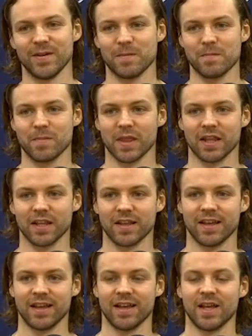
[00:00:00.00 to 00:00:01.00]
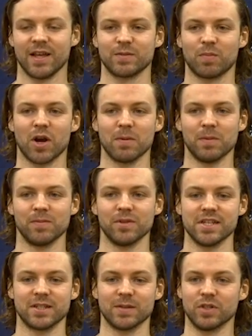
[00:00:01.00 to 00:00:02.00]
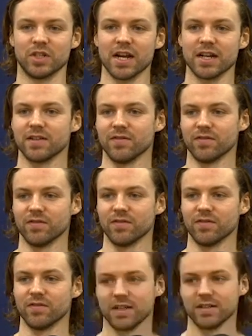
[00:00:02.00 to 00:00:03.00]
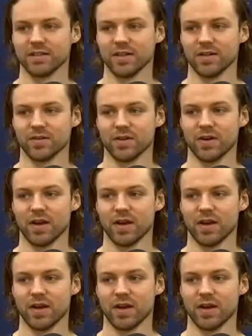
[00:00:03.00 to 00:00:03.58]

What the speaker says: it's probably subjective when, you know,